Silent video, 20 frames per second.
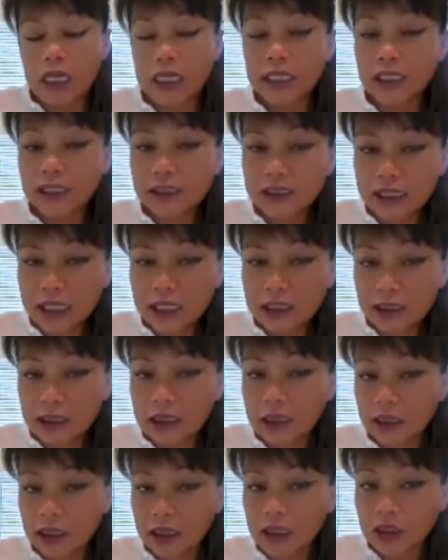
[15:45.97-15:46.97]
in a sense
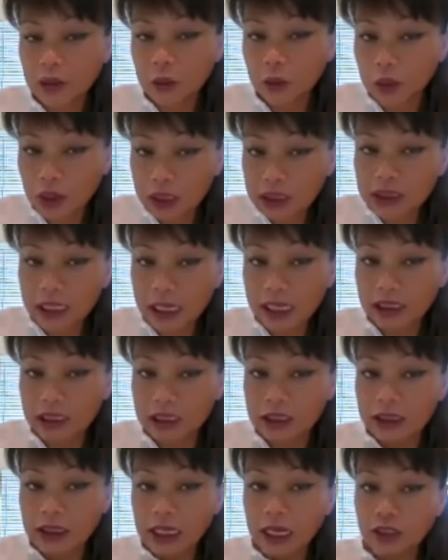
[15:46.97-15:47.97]
in, in a way
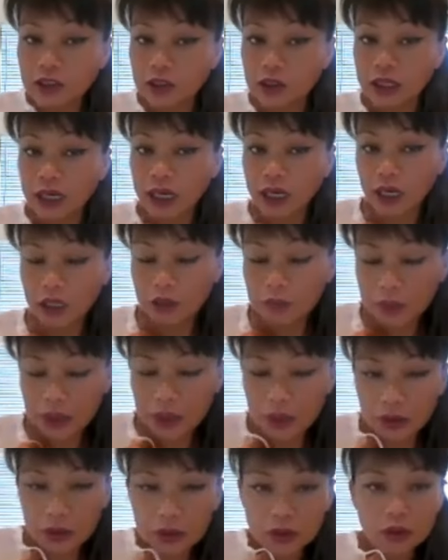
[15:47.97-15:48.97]
that is actually
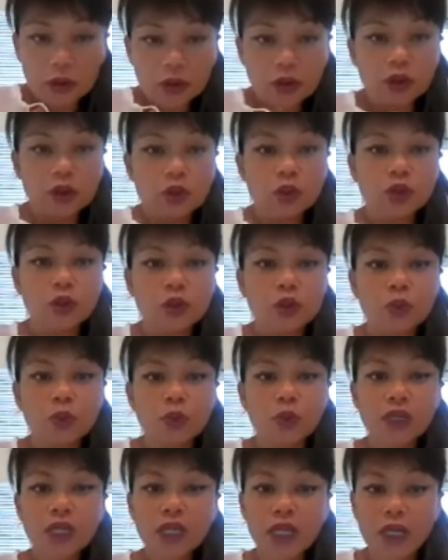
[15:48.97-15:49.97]
helping you to to
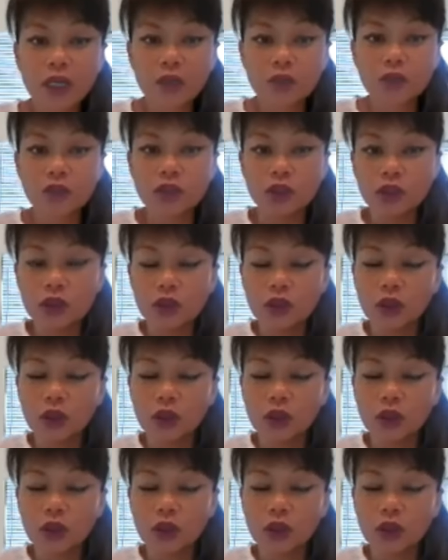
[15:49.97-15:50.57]
bring out